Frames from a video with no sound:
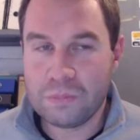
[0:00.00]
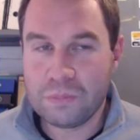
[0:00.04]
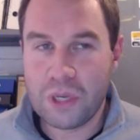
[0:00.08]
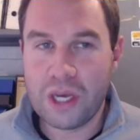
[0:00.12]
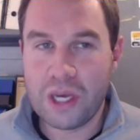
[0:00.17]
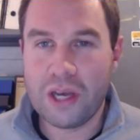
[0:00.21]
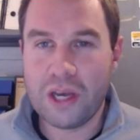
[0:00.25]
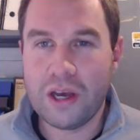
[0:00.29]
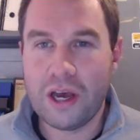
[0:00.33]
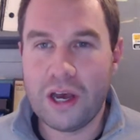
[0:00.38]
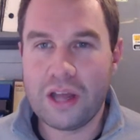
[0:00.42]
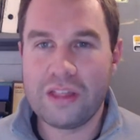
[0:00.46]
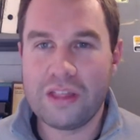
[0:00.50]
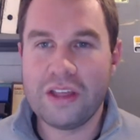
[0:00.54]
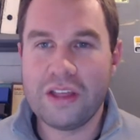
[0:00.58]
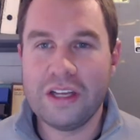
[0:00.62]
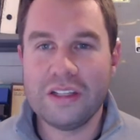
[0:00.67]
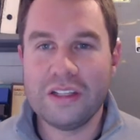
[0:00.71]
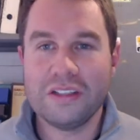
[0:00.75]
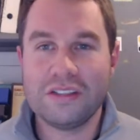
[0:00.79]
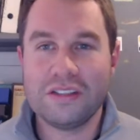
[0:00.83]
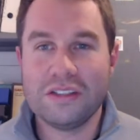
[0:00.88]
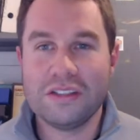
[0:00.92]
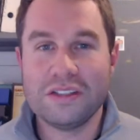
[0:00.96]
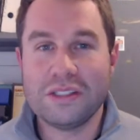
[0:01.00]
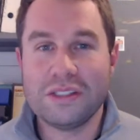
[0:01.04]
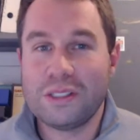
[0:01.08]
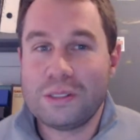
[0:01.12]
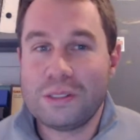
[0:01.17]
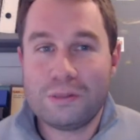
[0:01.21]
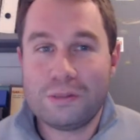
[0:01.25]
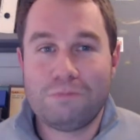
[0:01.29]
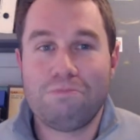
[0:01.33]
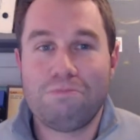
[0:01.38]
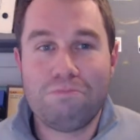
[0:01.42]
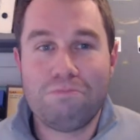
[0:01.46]
I think this
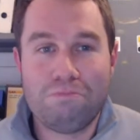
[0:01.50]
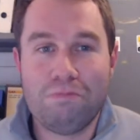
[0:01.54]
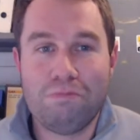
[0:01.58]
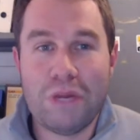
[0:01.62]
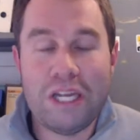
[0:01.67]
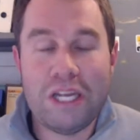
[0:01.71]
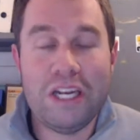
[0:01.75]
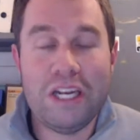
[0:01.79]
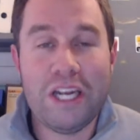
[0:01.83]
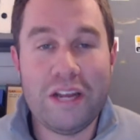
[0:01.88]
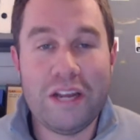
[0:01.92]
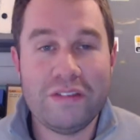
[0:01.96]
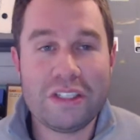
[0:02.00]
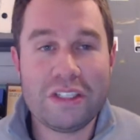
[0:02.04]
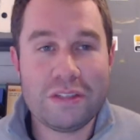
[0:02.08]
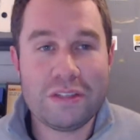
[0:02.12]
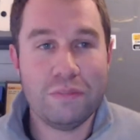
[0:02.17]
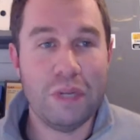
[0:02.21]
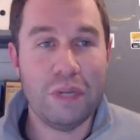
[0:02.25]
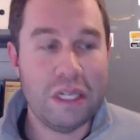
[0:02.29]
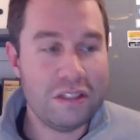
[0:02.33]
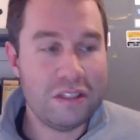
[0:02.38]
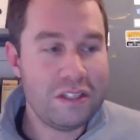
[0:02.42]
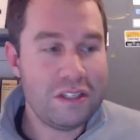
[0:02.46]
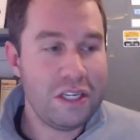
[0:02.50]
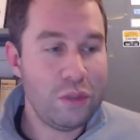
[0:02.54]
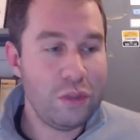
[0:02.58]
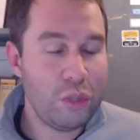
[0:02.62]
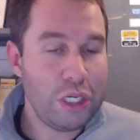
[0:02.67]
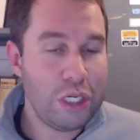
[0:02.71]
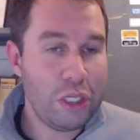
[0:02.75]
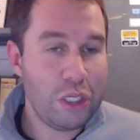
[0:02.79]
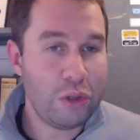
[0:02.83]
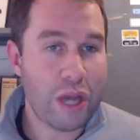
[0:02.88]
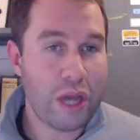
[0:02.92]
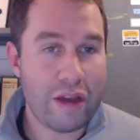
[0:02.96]
is an inevitability.
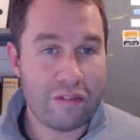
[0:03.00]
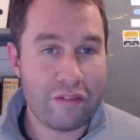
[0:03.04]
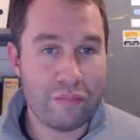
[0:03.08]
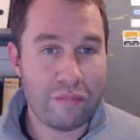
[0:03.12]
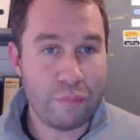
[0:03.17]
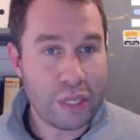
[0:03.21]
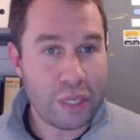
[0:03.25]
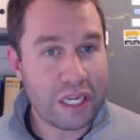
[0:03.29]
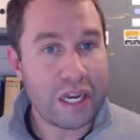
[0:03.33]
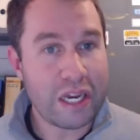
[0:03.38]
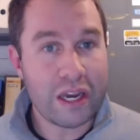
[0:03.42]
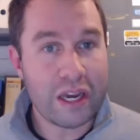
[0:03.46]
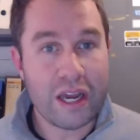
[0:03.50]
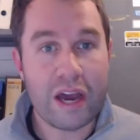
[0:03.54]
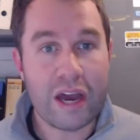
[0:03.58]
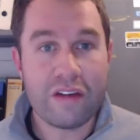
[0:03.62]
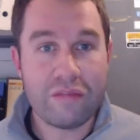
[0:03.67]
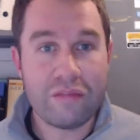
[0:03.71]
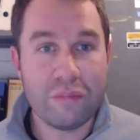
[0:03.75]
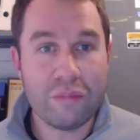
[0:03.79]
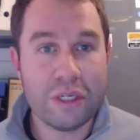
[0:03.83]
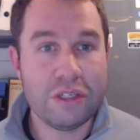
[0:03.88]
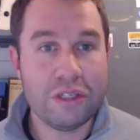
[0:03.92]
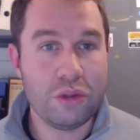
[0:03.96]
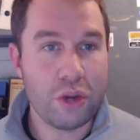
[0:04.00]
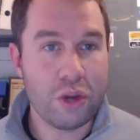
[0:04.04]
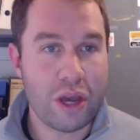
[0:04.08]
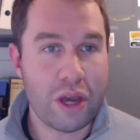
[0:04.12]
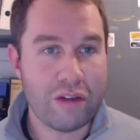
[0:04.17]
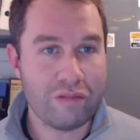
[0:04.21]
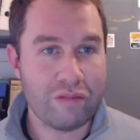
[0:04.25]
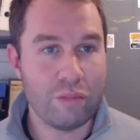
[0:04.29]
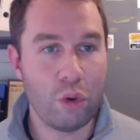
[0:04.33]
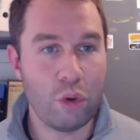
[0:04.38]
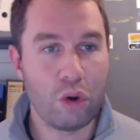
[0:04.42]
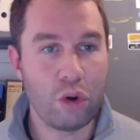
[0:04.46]
When you have bigger government, you
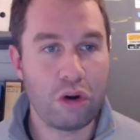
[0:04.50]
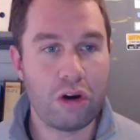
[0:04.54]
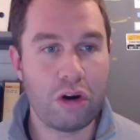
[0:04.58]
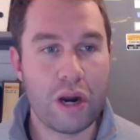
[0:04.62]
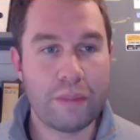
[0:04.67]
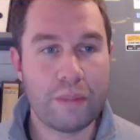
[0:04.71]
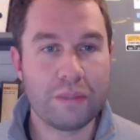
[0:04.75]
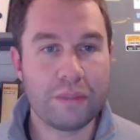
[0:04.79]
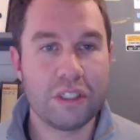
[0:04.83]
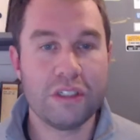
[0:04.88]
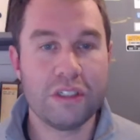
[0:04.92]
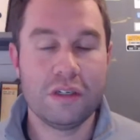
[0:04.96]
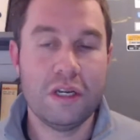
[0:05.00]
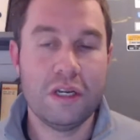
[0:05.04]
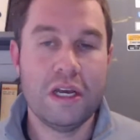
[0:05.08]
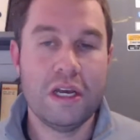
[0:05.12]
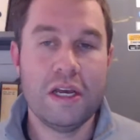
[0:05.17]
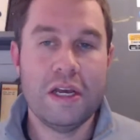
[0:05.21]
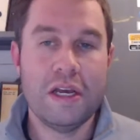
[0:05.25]
have more corruption.